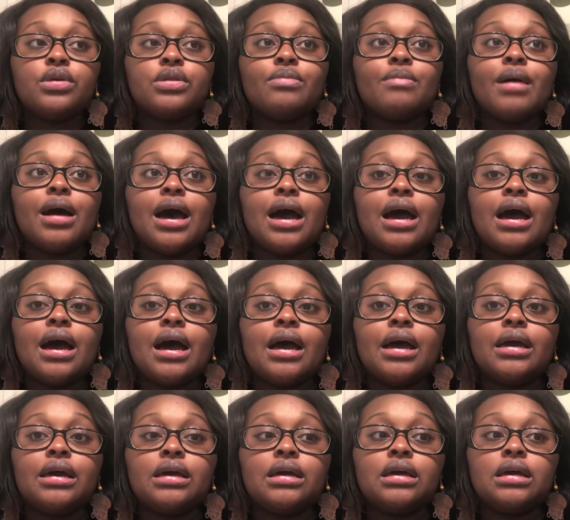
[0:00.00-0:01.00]

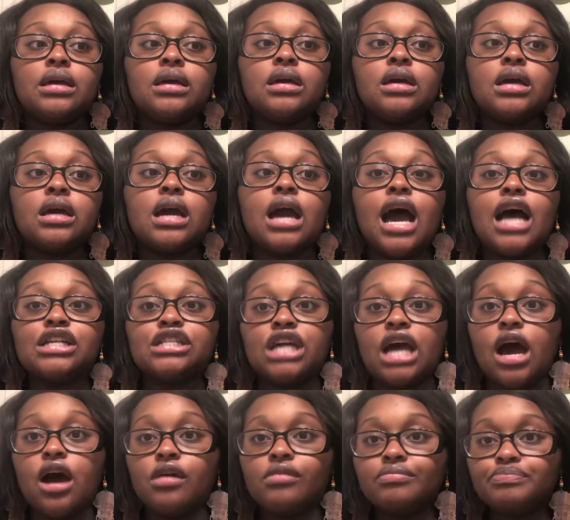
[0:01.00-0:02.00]
my
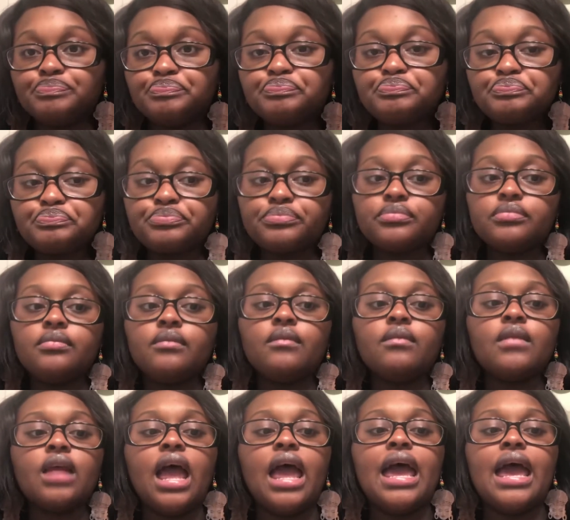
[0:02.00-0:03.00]
godchild,
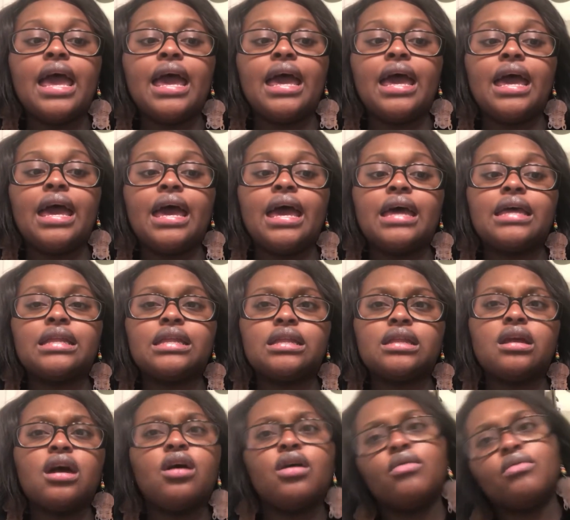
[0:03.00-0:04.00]
and
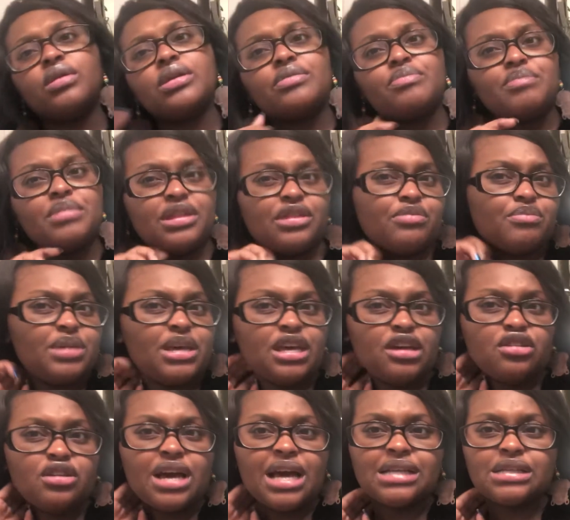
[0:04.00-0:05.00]
with Miss Mia.
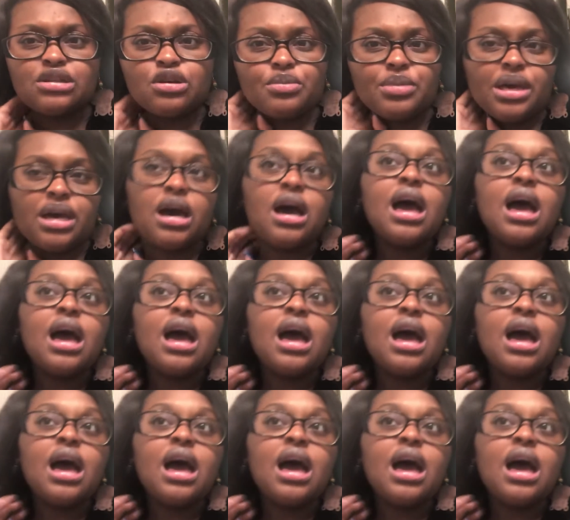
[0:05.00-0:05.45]
You guys know Mia.